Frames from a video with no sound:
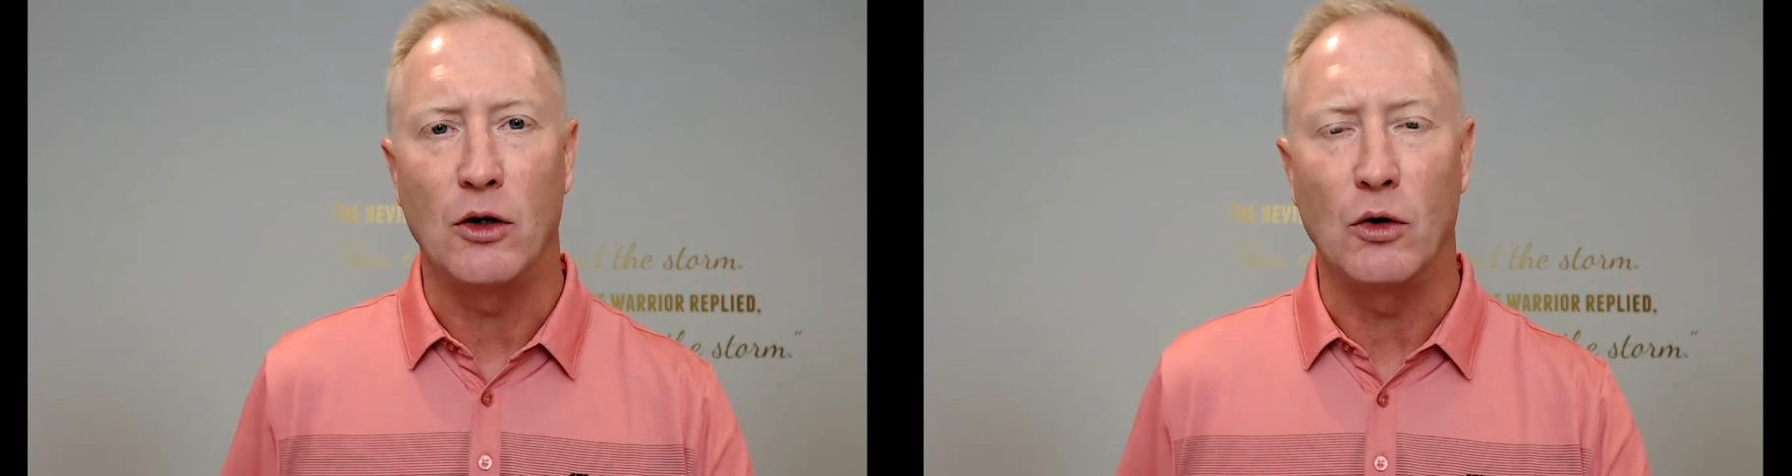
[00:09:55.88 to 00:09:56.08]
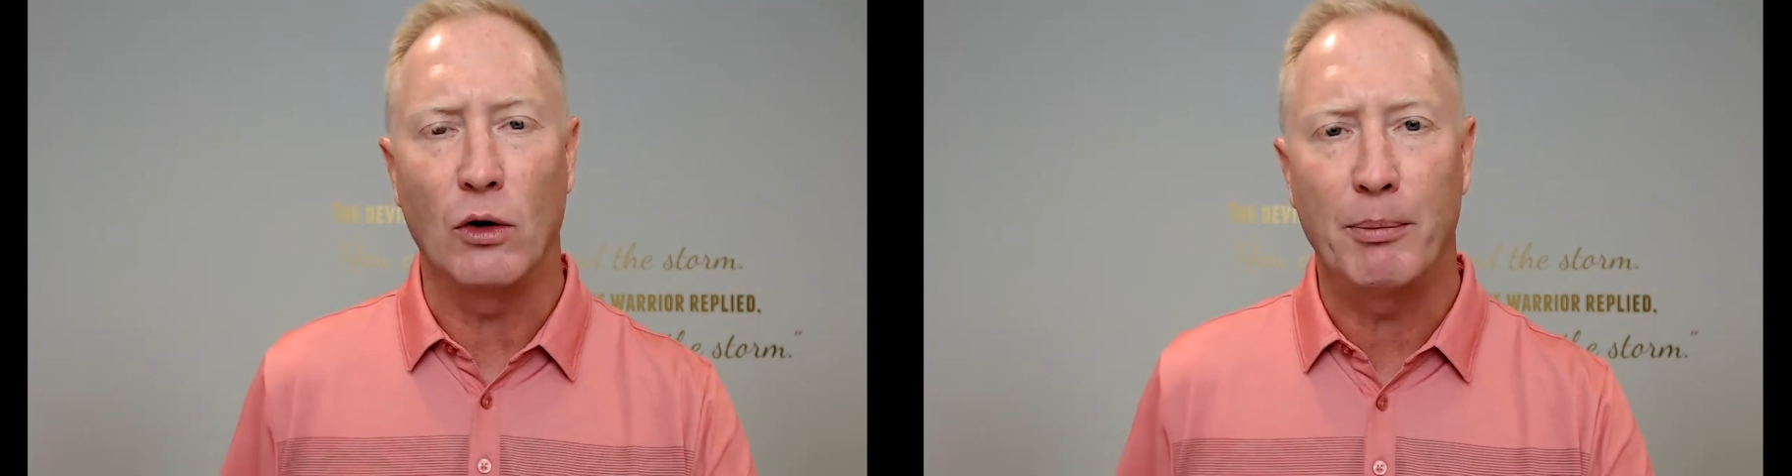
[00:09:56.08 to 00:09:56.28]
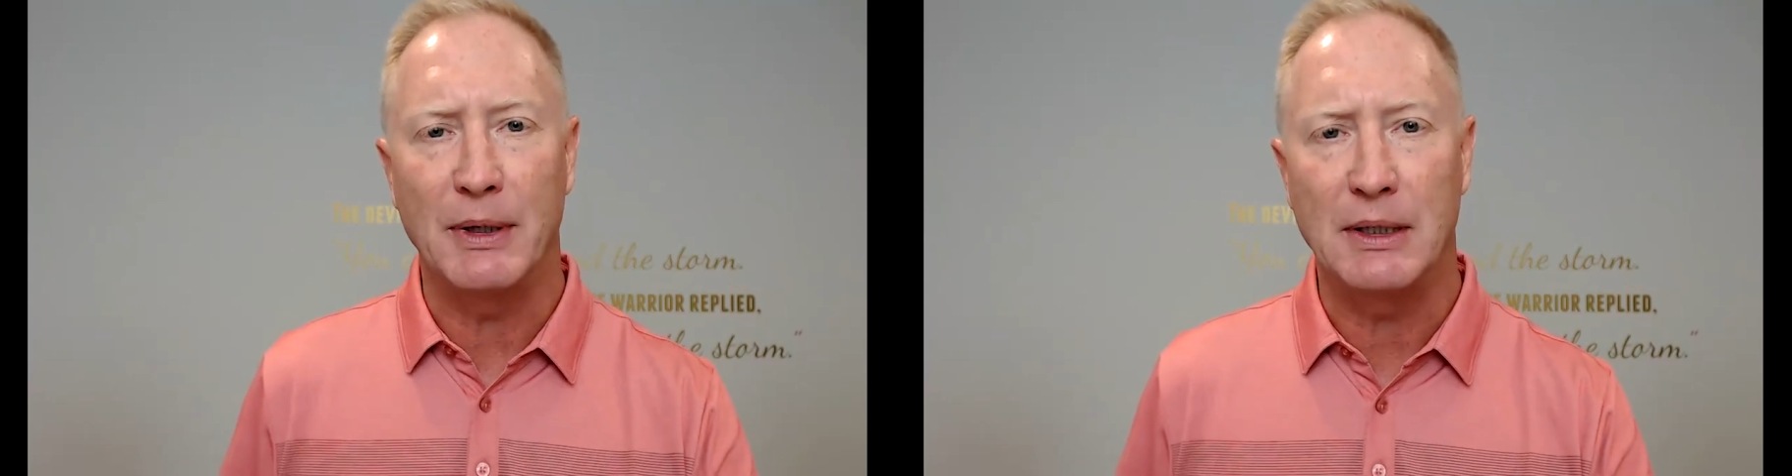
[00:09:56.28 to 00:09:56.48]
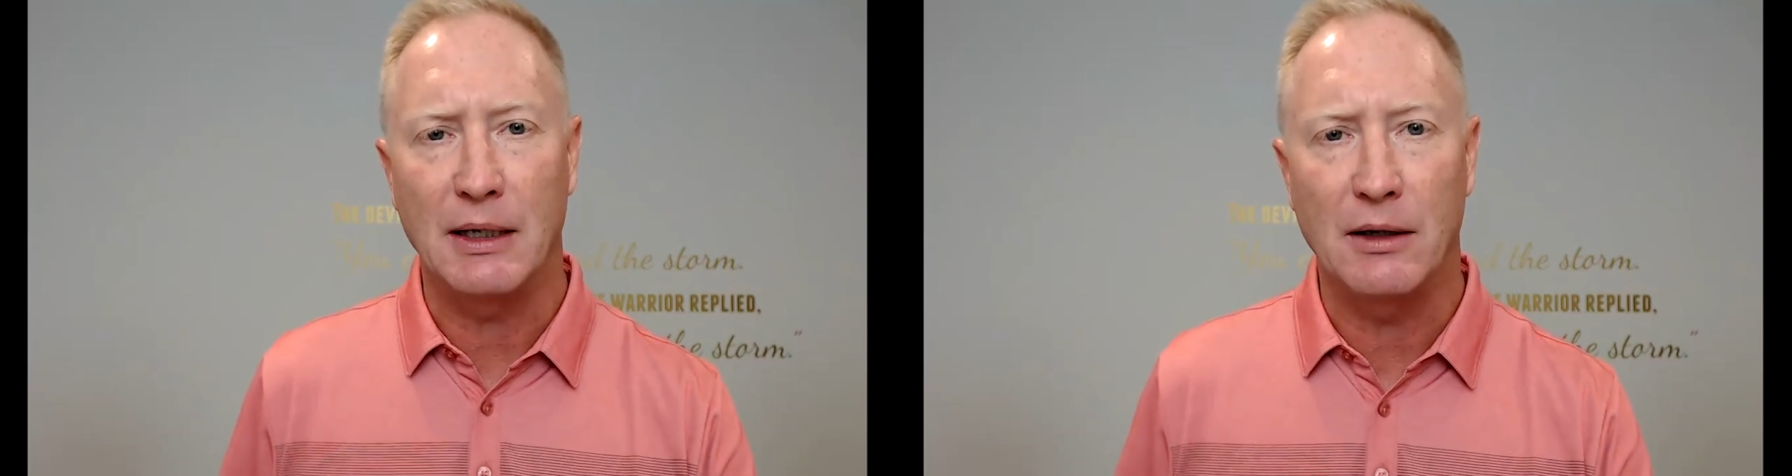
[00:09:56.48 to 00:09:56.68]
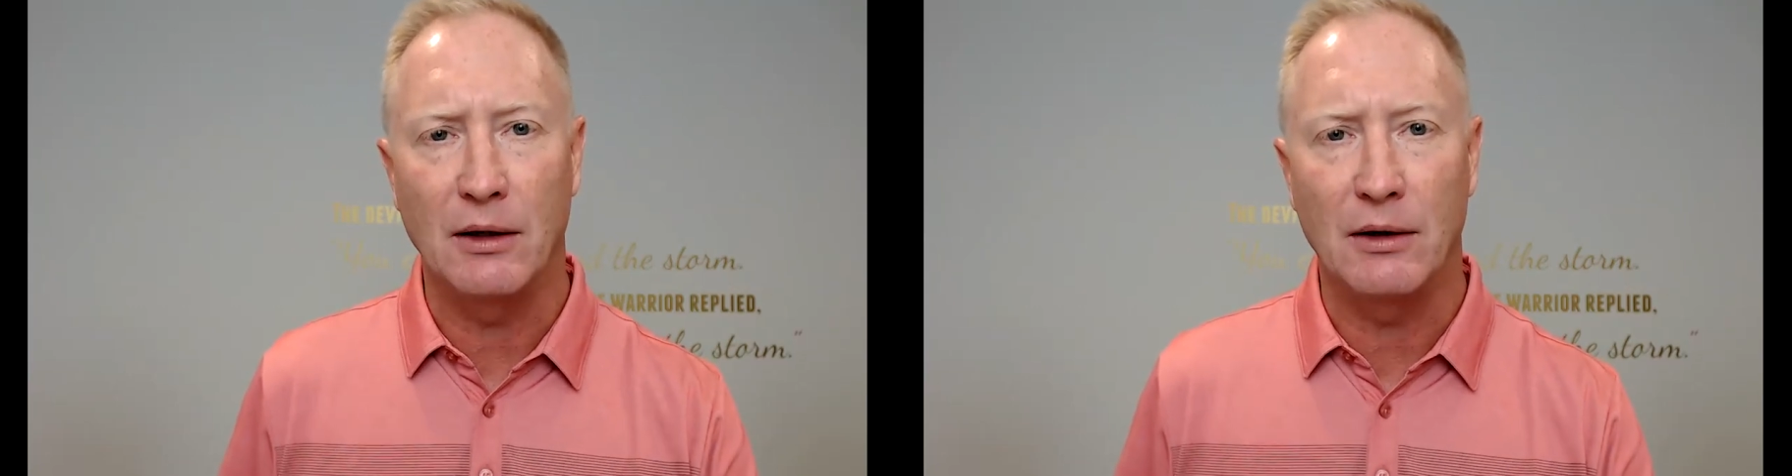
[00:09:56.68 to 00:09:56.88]
your
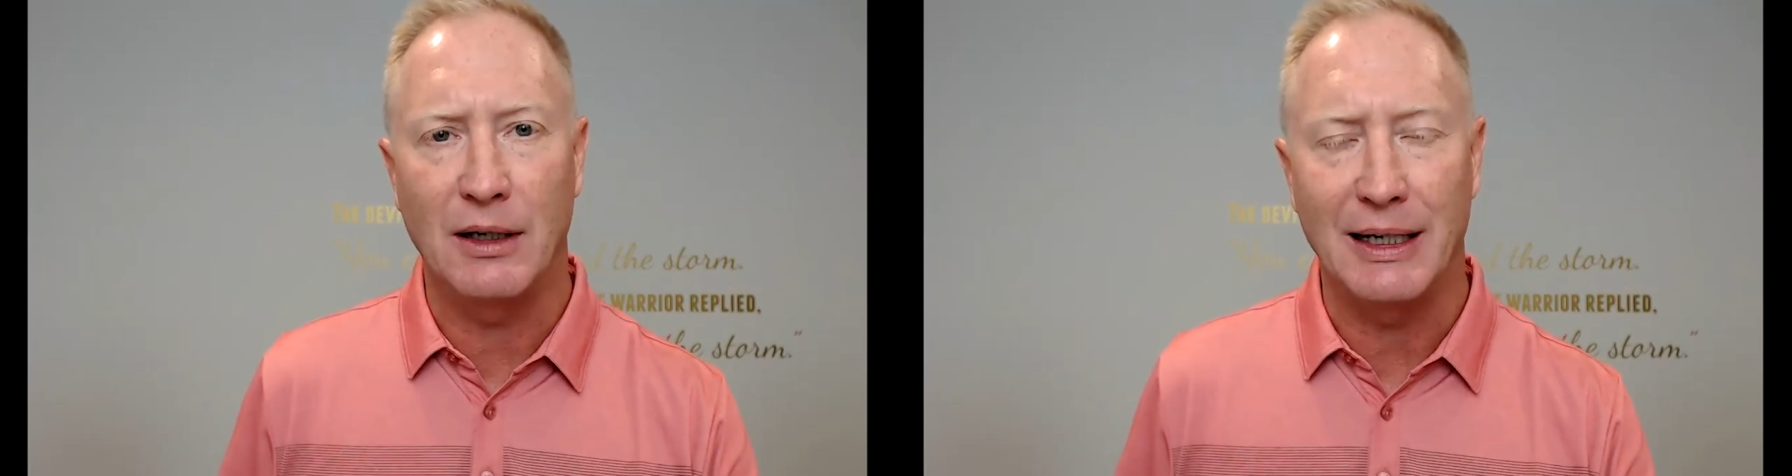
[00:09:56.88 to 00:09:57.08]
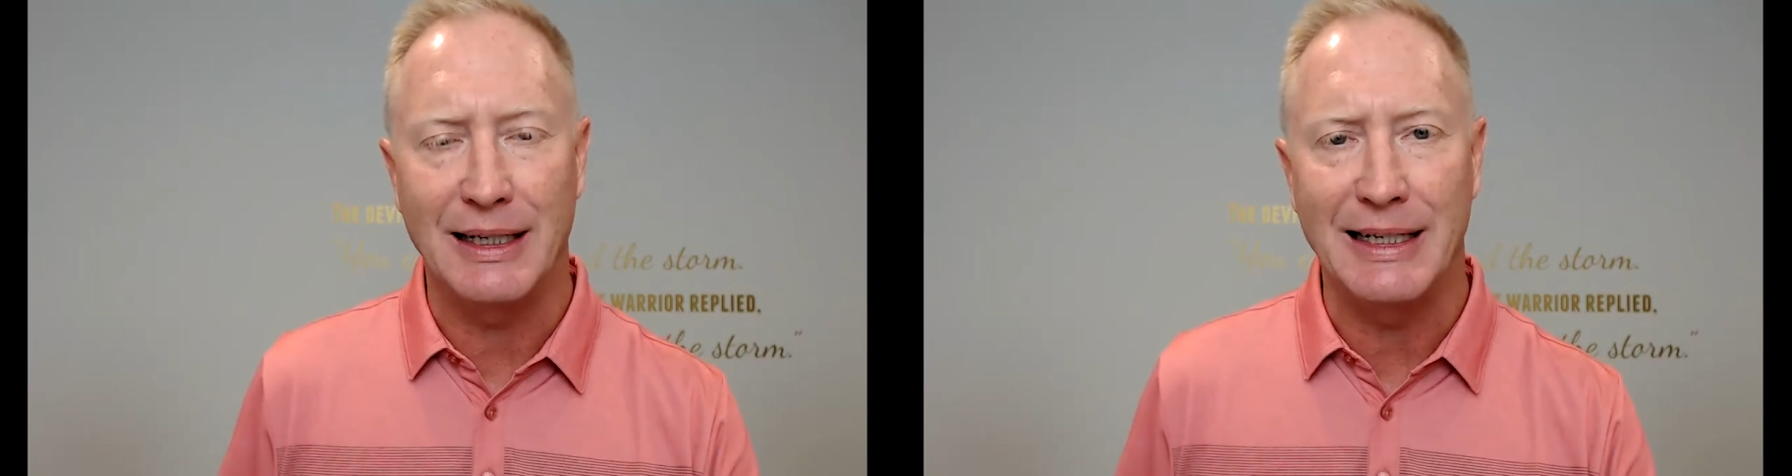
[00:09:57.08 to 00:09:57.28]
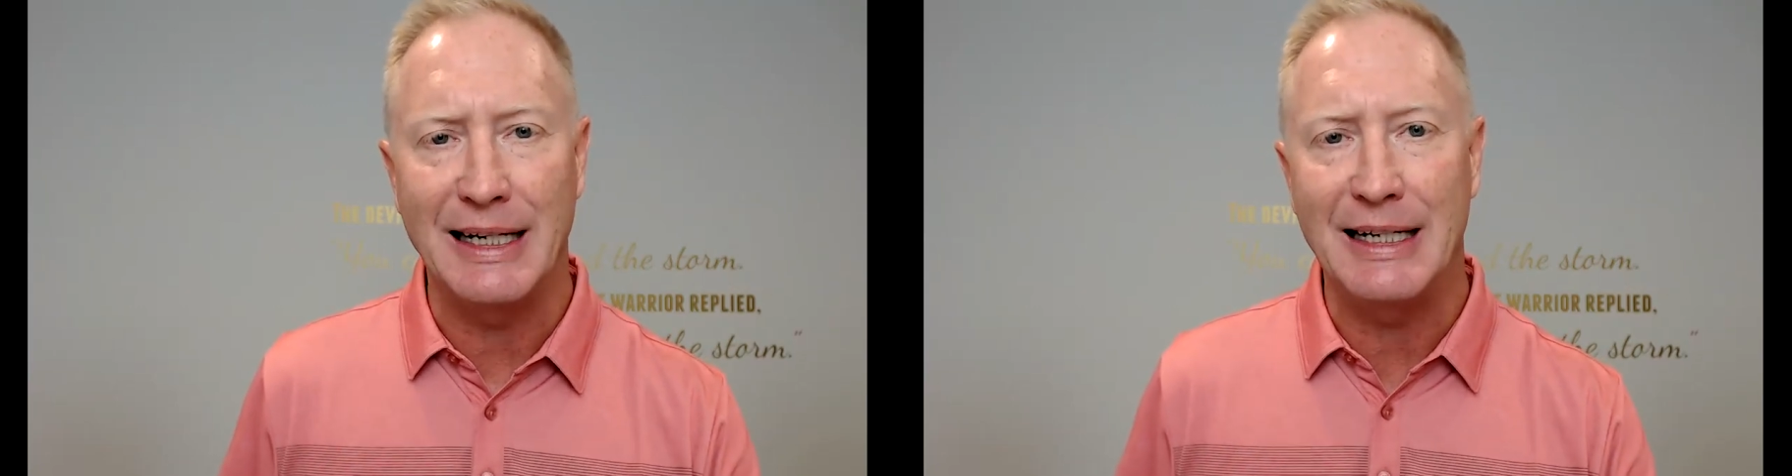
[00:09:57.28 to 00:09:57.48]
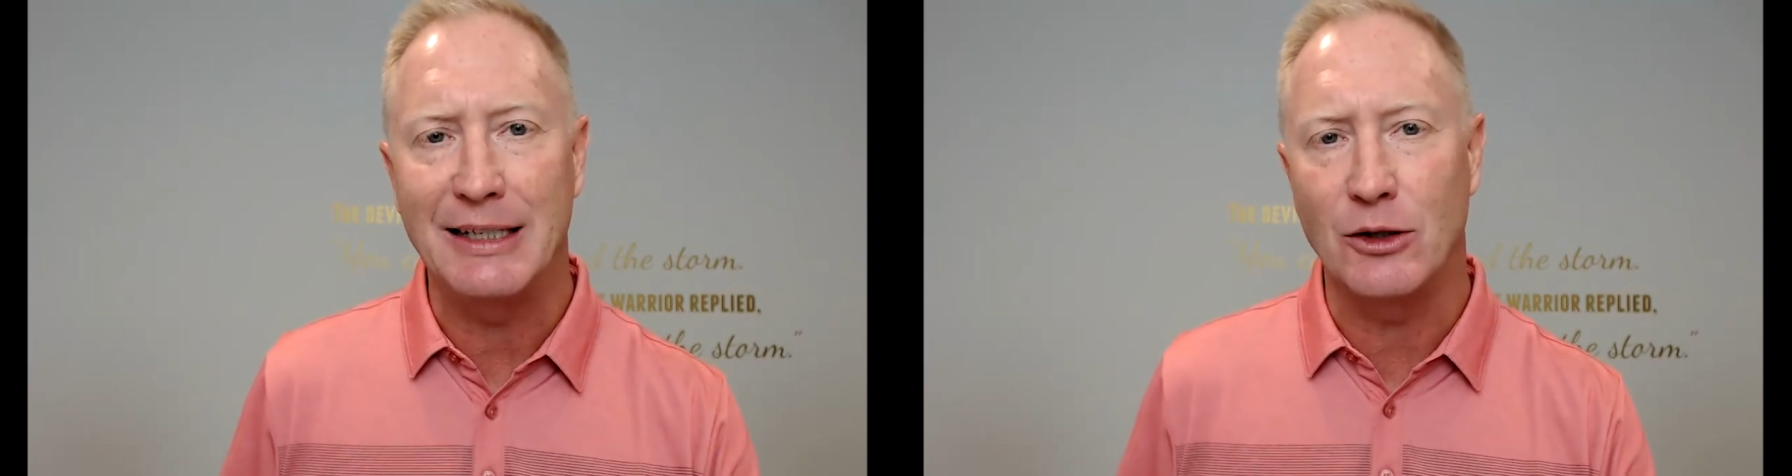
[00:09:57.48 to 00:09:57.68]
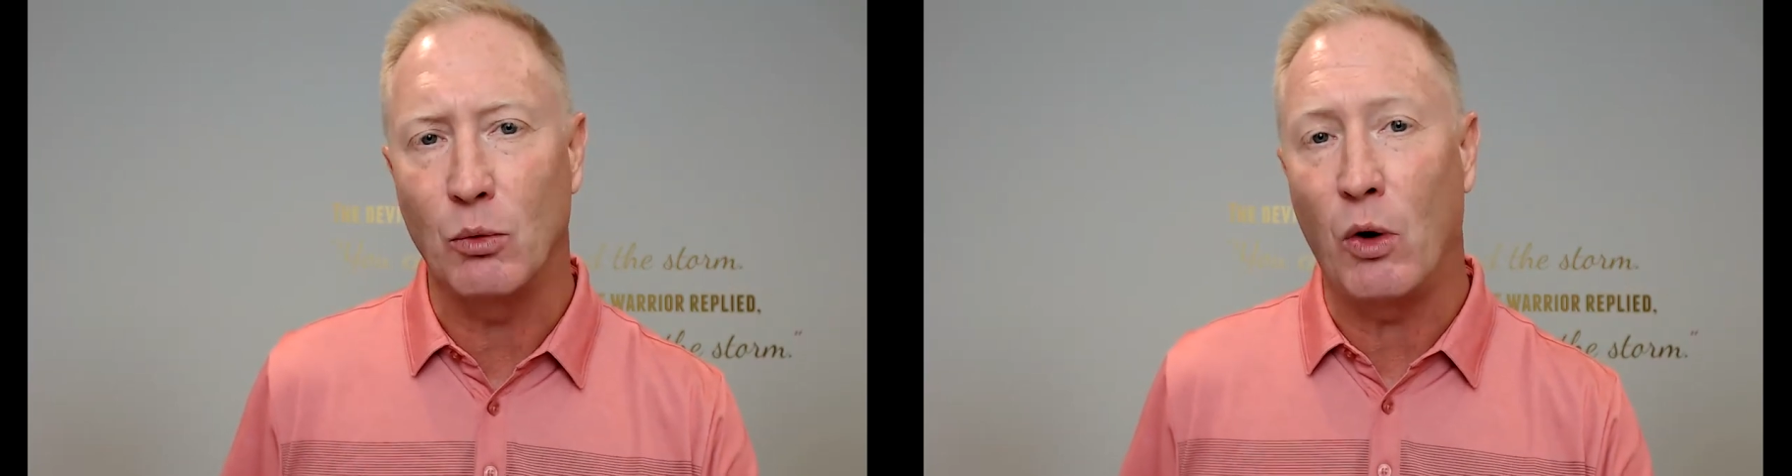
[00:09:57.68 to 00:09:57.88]
particular
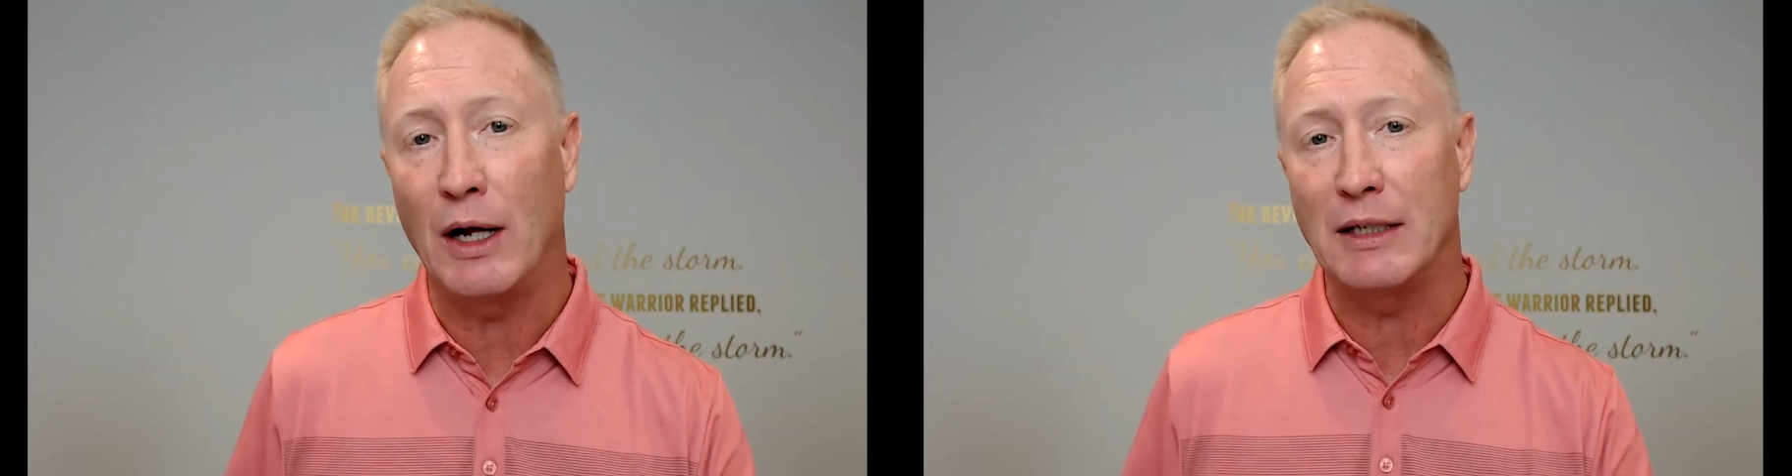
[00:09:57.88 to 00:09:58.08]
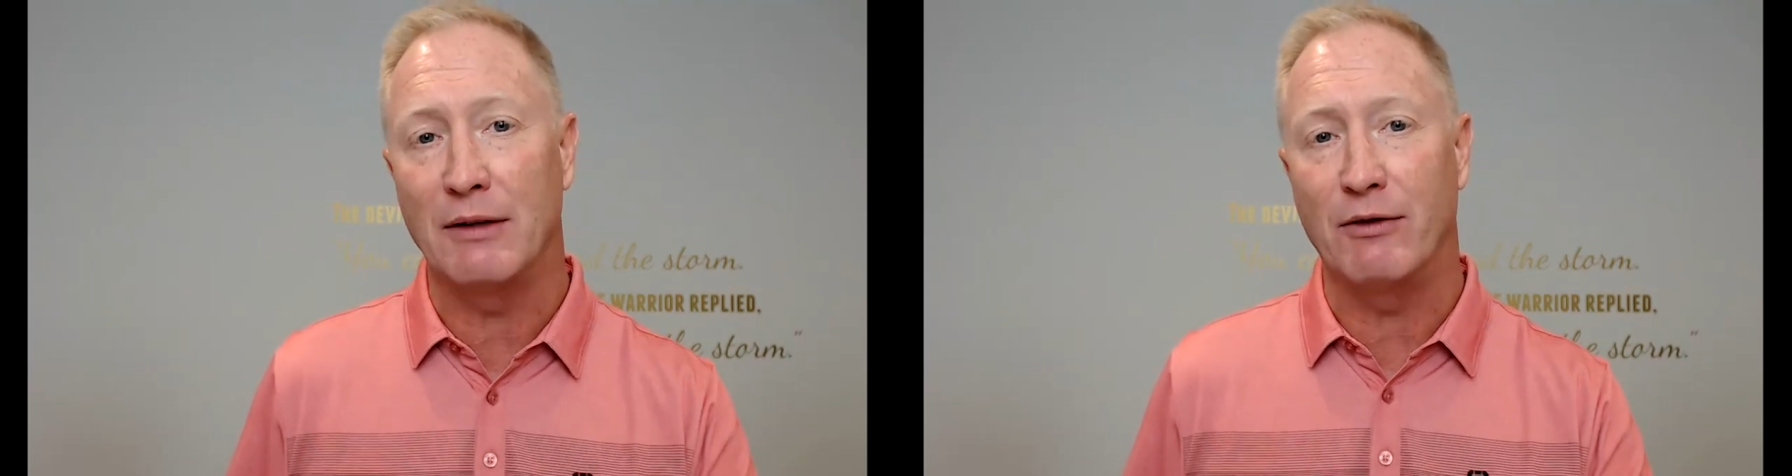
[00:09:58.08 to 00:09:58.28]
needs or wants,